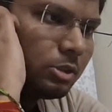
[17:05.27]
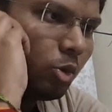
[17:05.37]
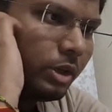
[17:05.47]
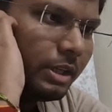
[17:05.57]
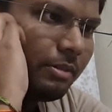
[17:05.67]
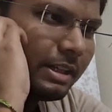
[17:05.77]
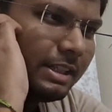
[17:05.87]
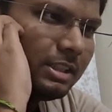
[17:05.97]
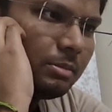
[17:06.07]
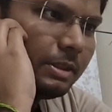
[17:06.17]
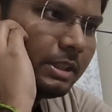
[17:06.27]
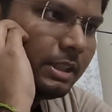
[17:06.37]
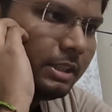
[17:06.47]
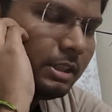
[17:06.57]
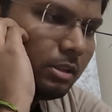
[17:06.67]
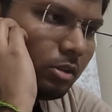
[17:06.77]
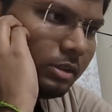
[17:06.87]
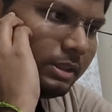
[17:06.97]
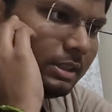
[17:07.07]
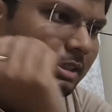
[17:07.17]
Is code refactoring is basically
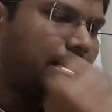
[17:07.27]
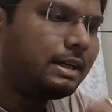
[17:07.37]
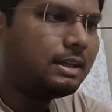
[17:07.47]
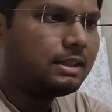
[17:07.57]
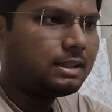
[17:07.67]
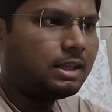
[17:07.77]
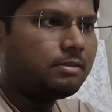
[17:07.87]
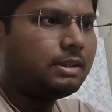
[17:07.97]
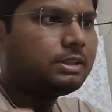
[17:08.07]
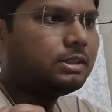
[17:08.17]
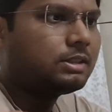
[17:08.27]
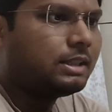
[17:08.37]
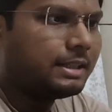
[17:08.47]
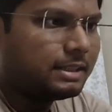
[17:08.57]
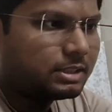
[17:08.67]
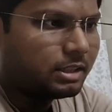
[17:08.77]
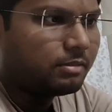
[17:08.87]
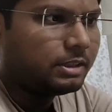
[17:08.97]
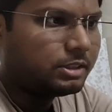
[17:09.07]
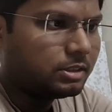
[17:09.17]
on the standard conventions, latest
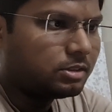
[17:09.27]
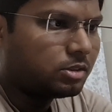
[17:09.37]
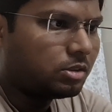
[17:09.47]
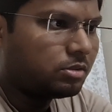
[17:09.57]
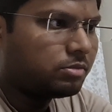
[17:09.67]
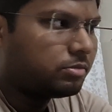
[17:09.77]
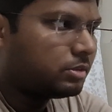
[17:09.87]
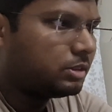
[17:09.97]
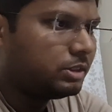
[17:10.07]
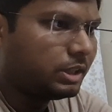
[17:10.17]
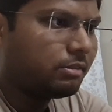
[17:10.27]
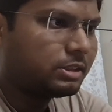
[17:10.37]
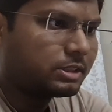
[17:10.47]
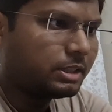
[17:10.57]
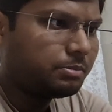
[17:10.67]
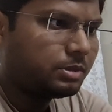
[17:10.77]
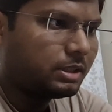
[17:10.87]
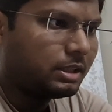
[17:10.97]
conventions of JavaScript.